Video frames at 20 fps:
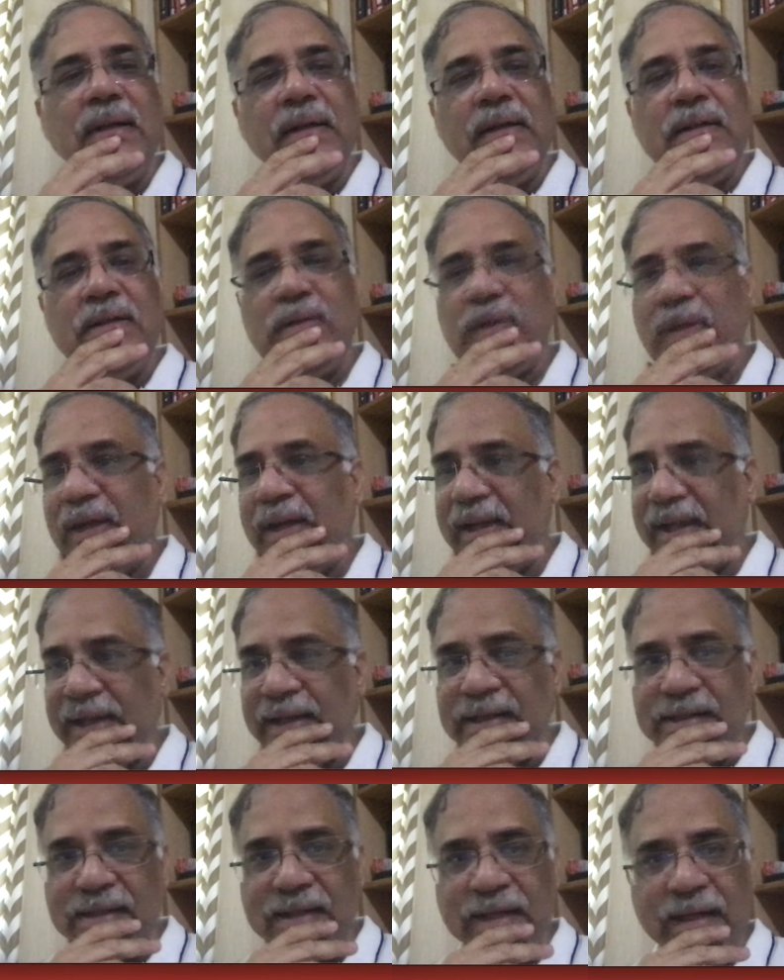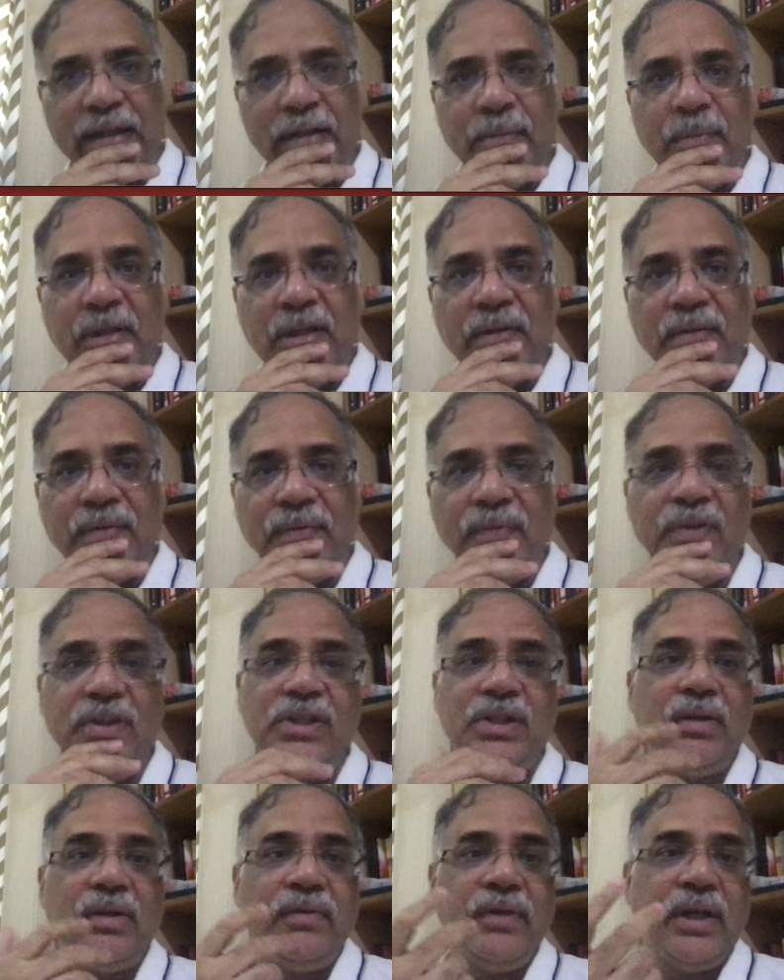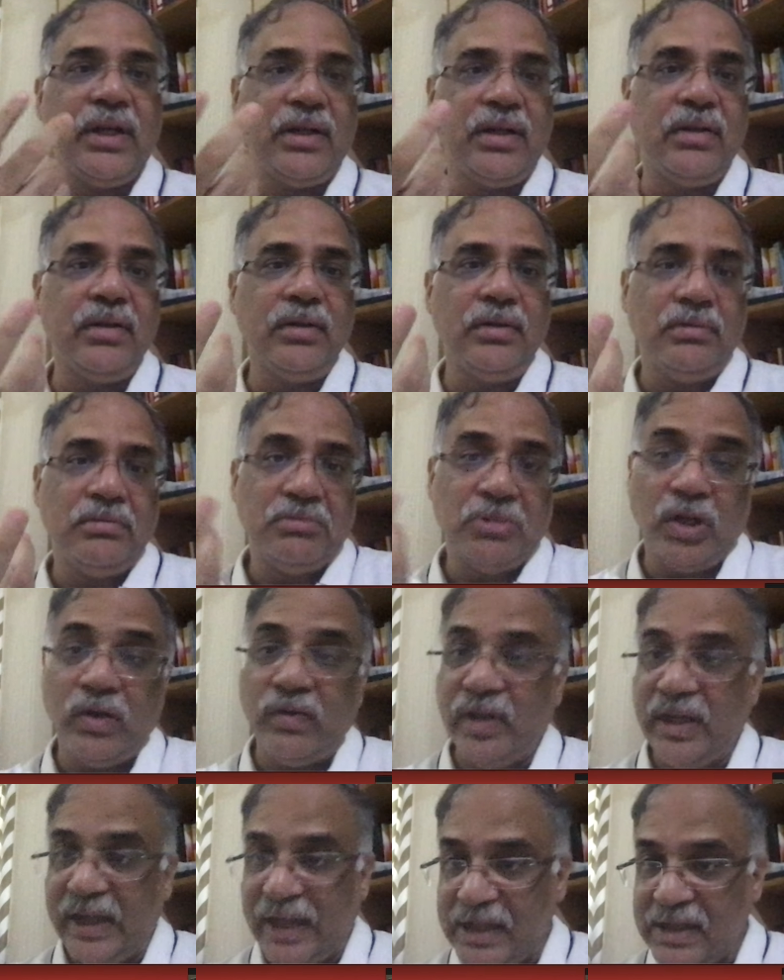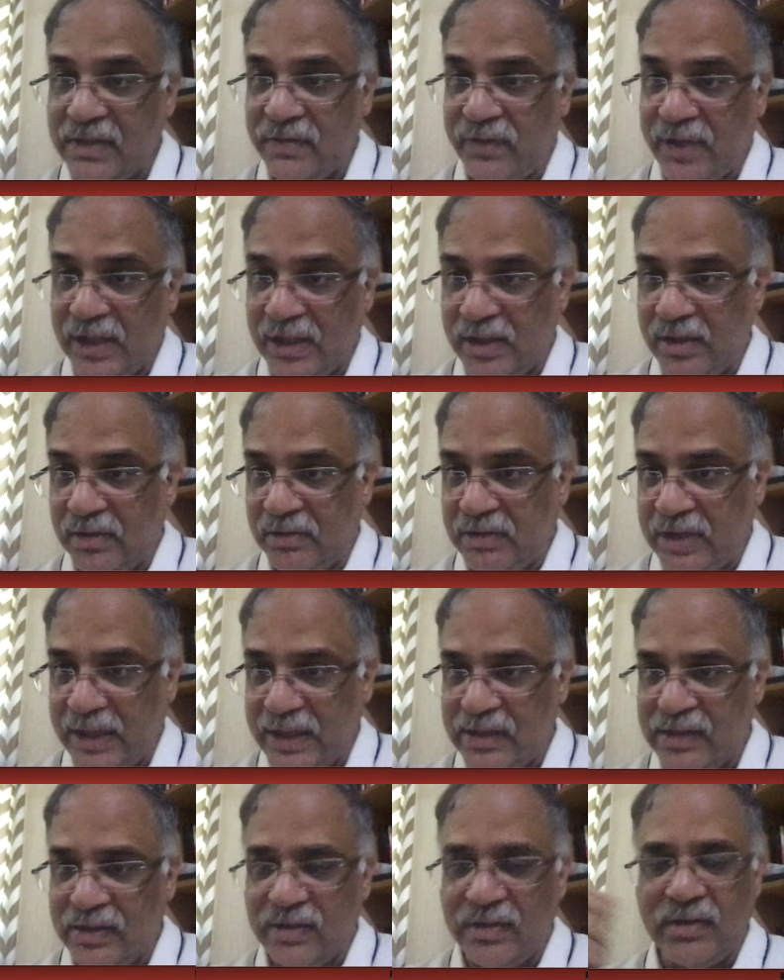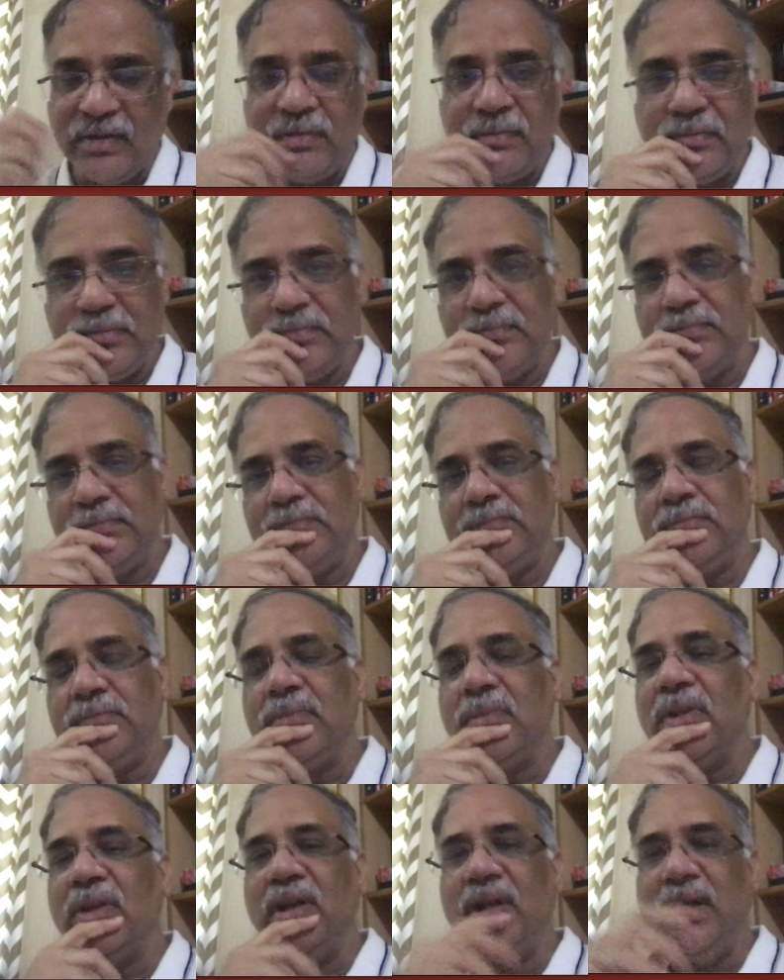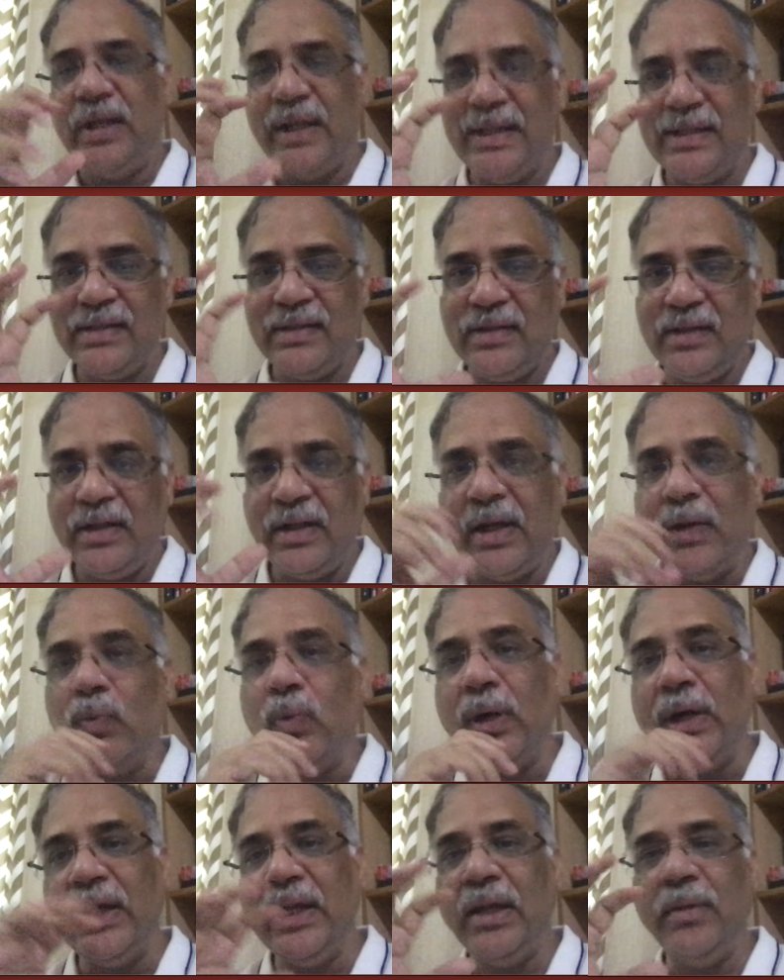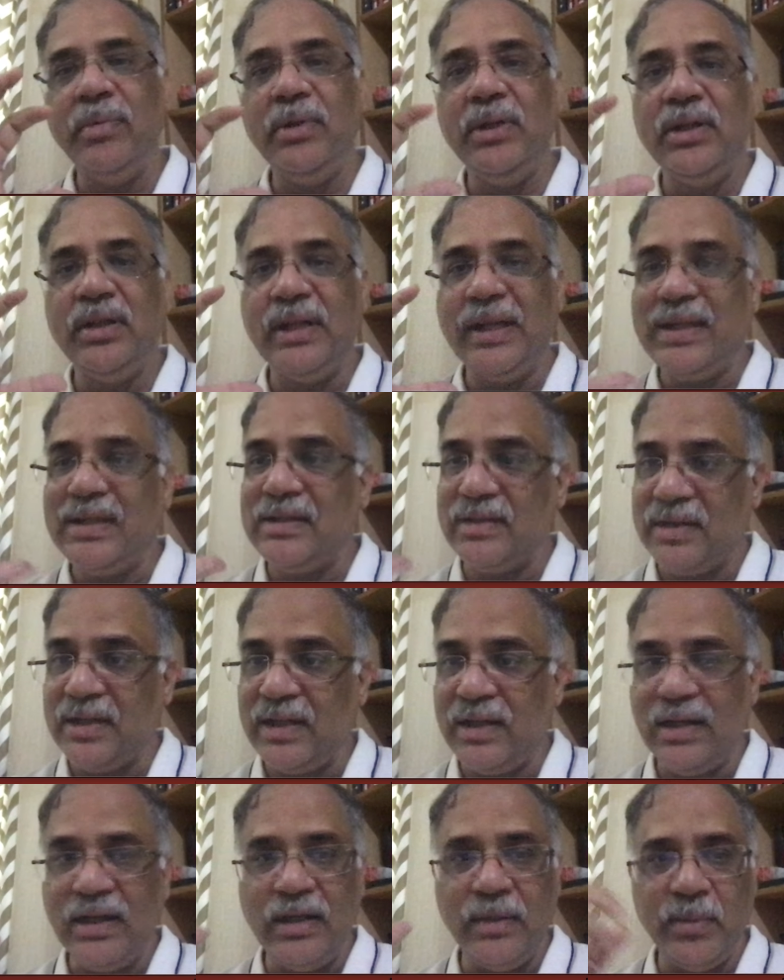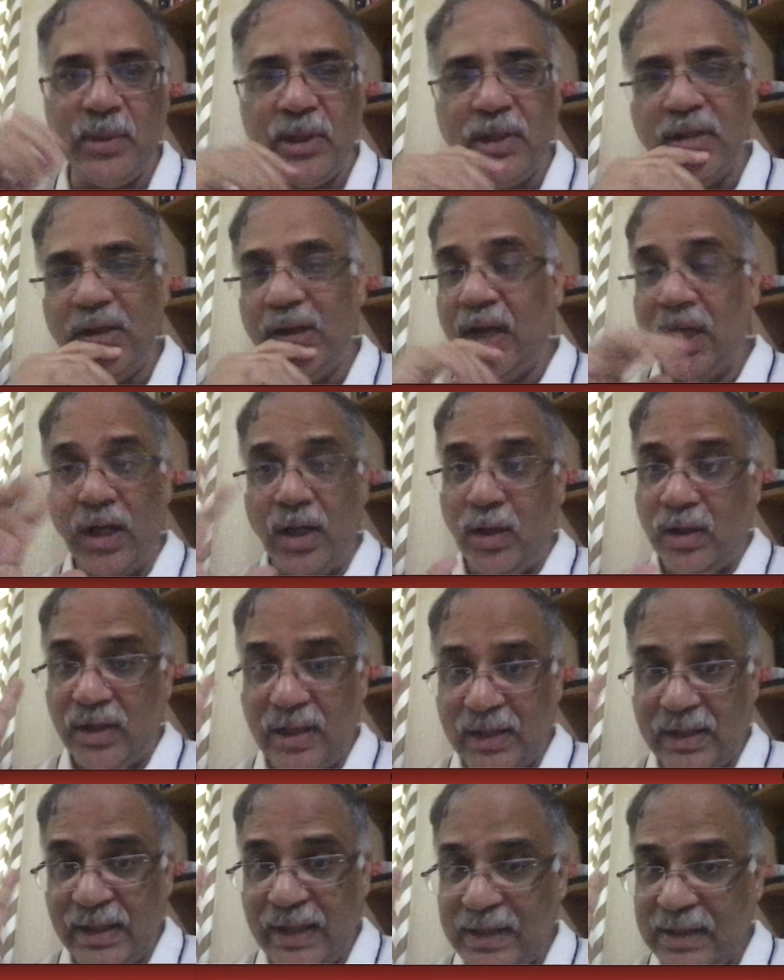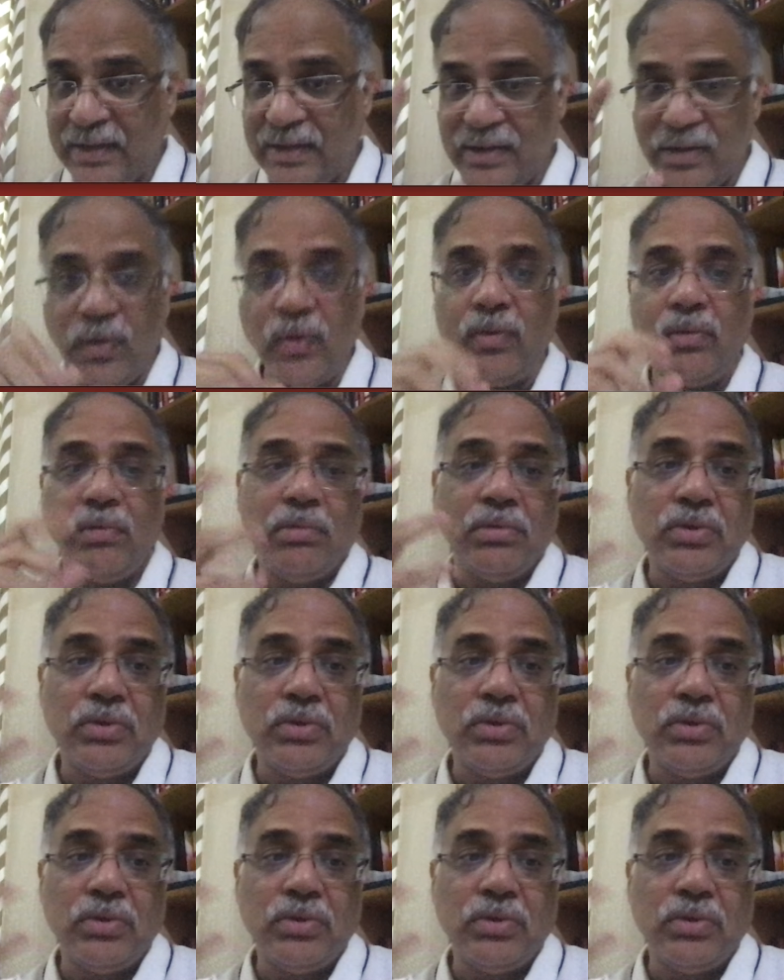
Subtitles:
So let xi be a feature vector of a test vector, test set, and yi be the test set label. The test, so